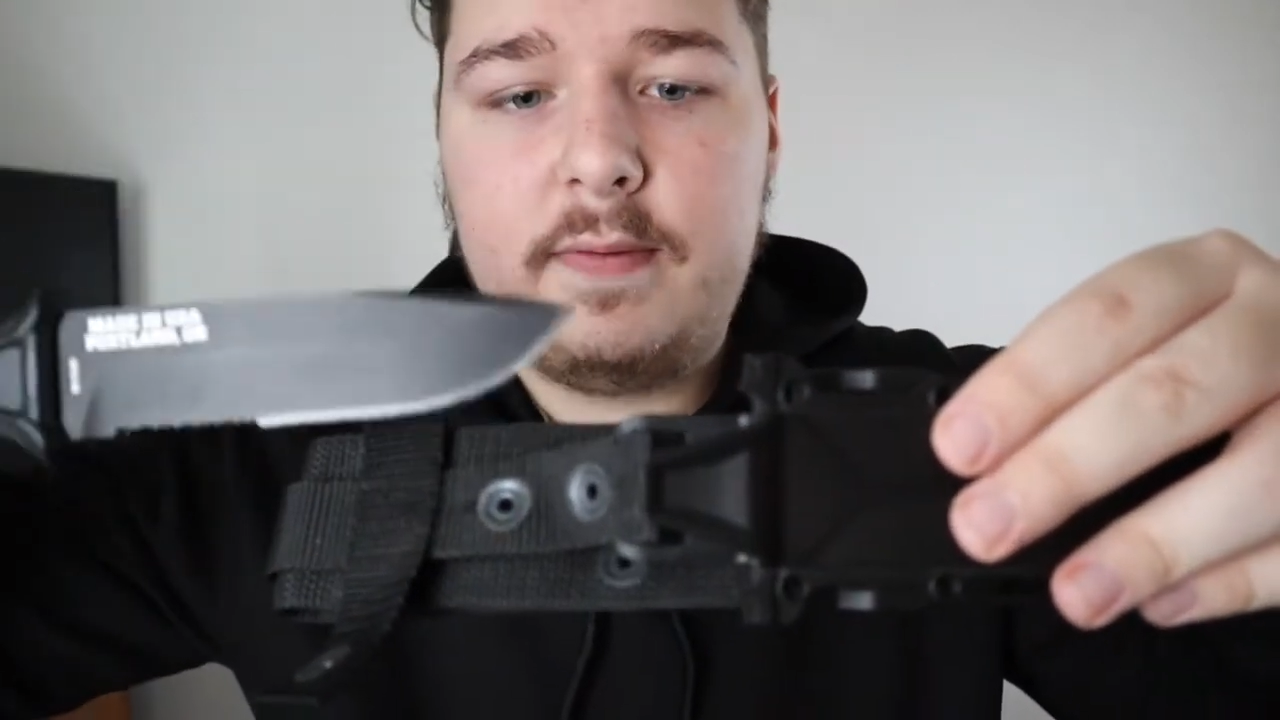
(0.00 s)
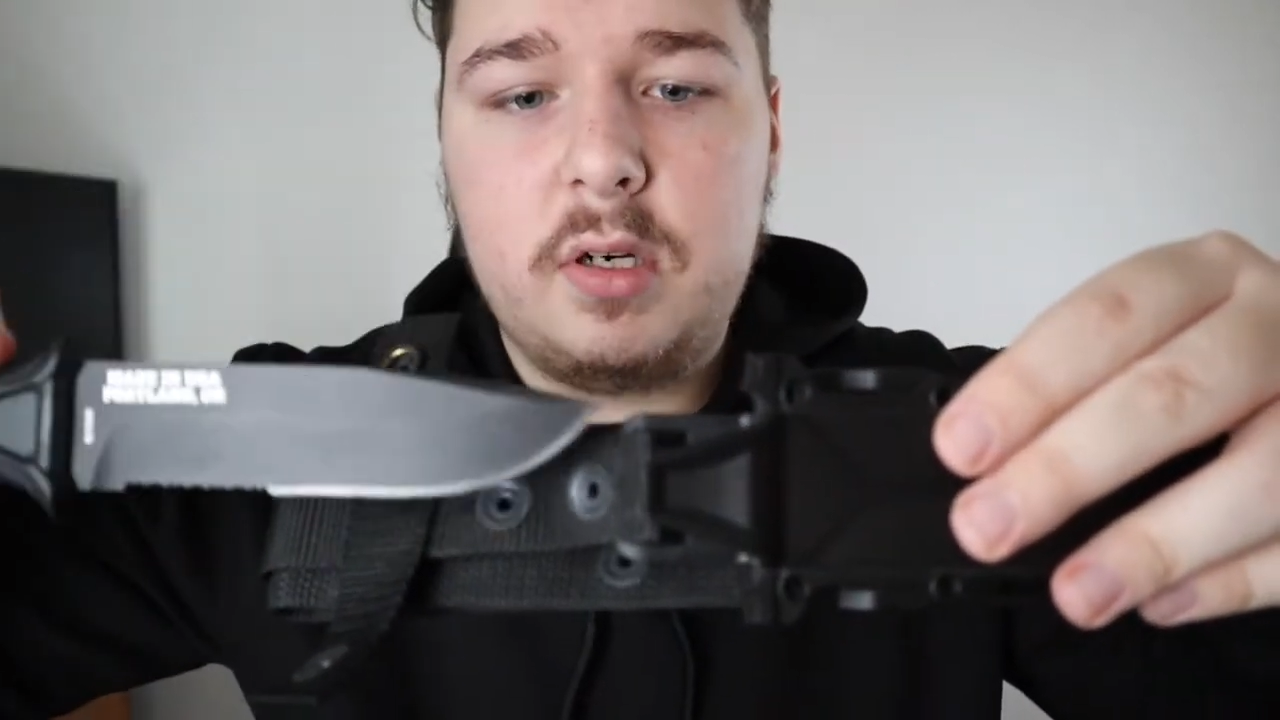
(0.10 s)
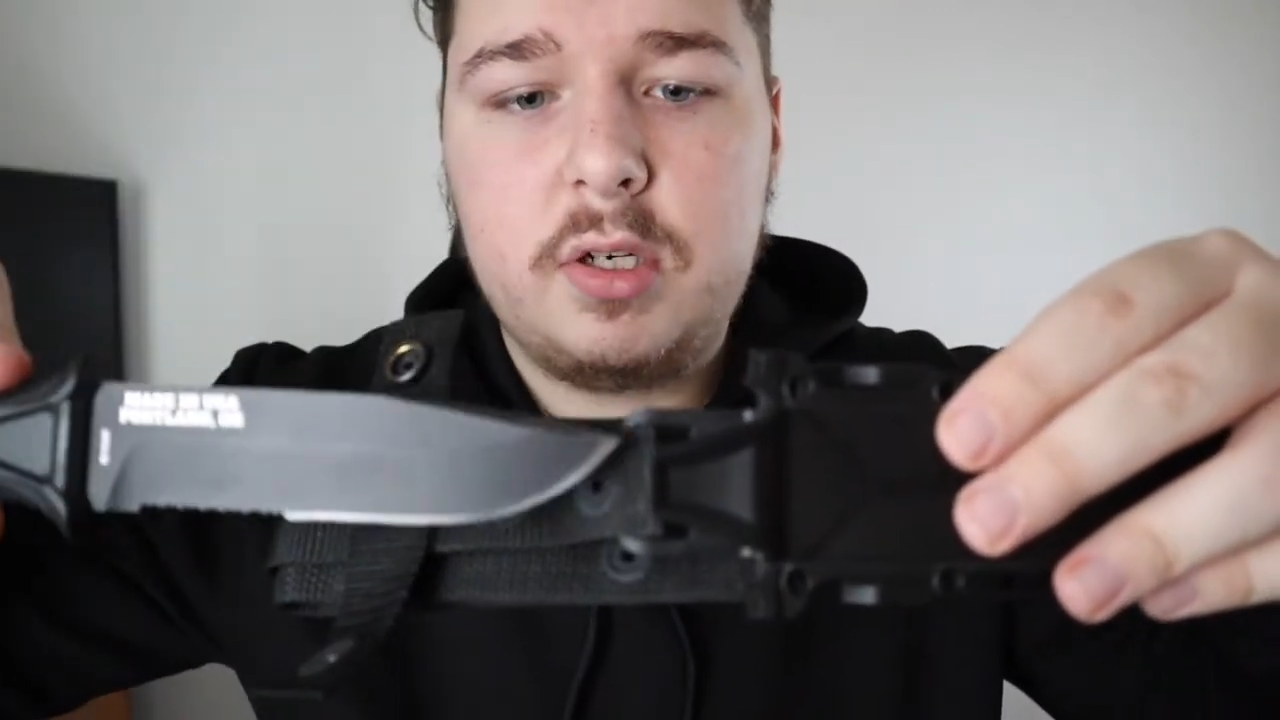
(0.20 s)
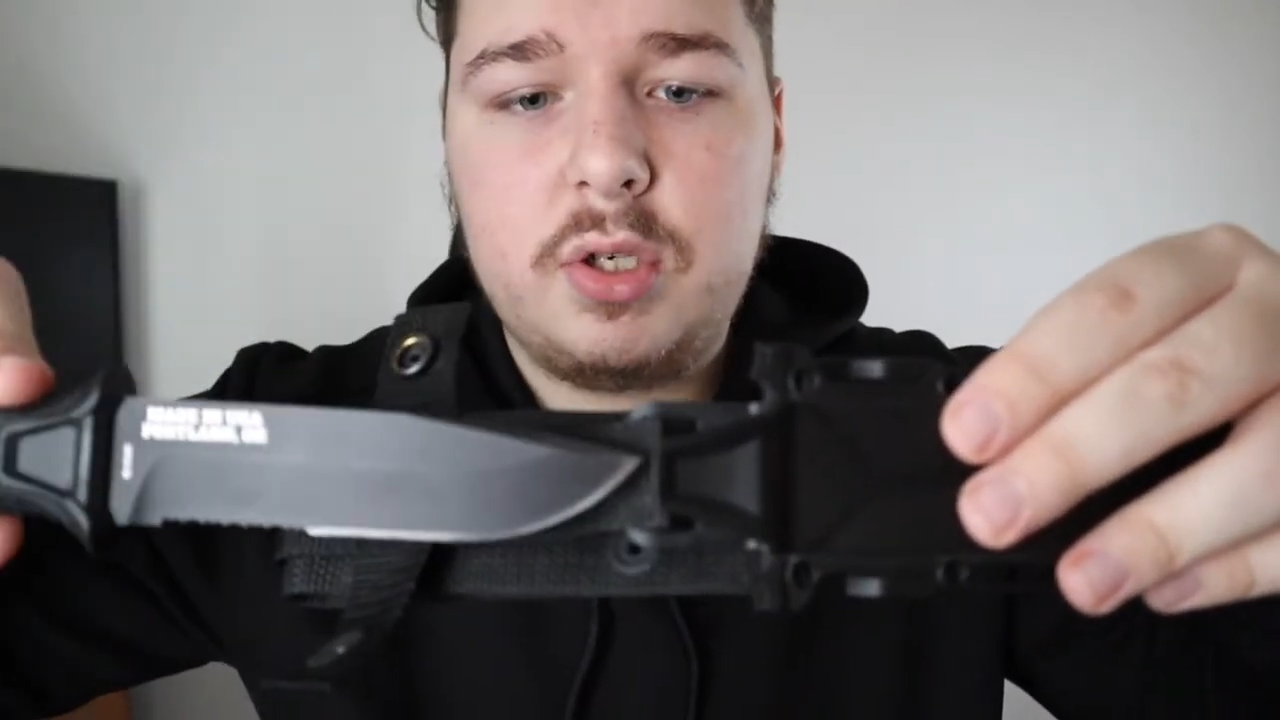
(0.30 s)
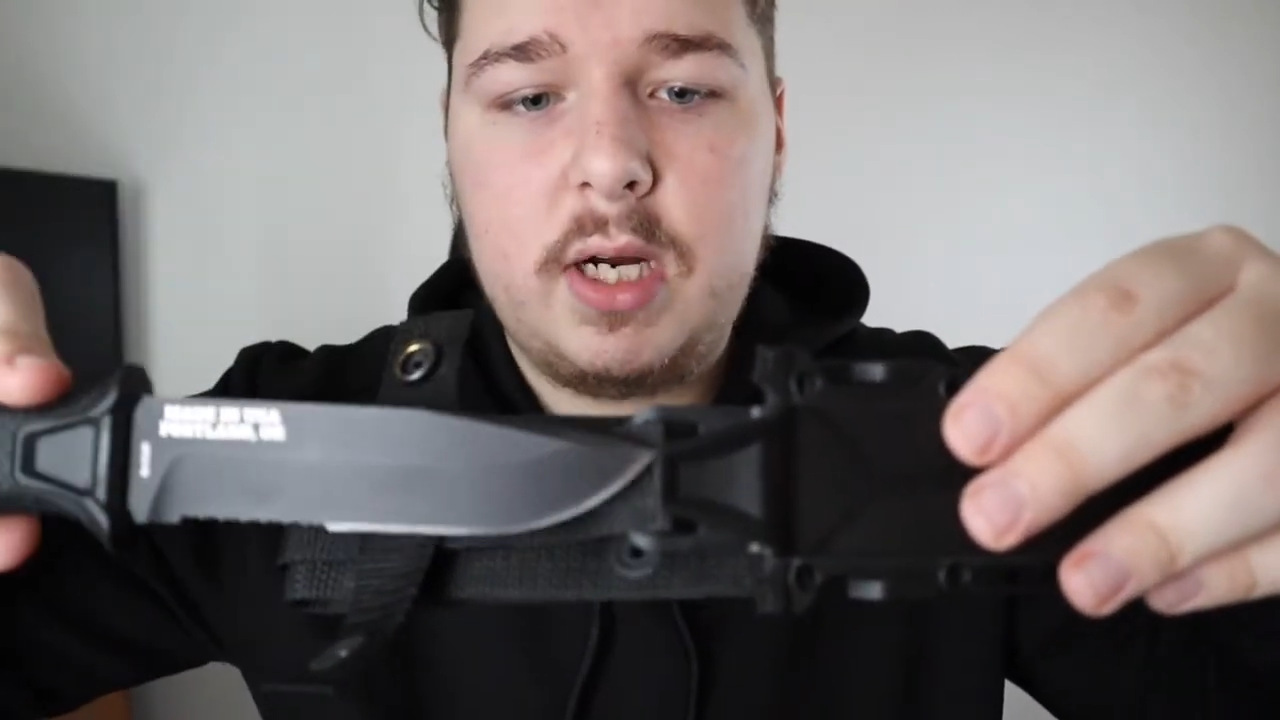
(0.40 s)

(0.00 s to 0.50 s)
you're not sure